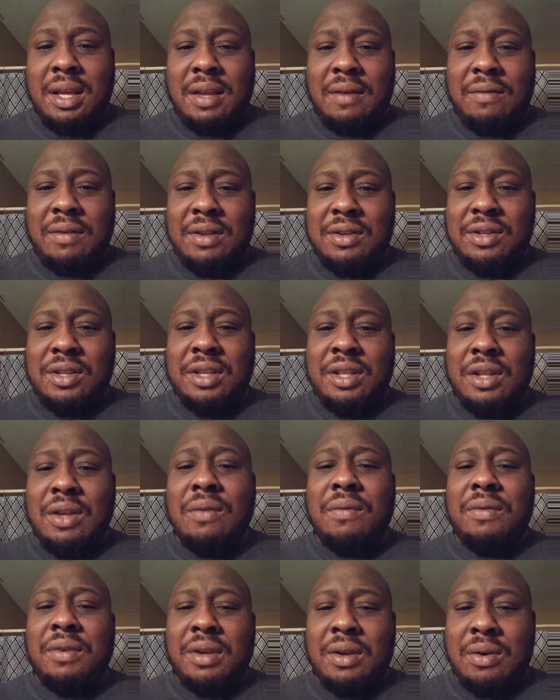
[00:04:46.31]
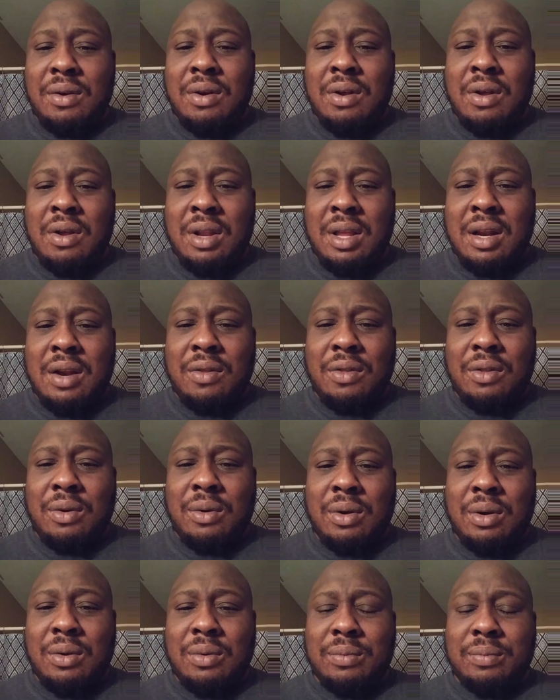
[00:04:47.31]
eventually they'll figure it all out on
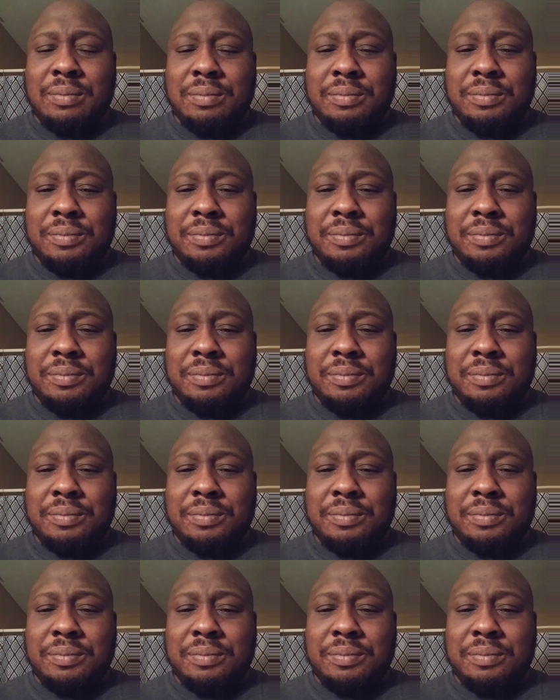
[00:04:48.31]
their own.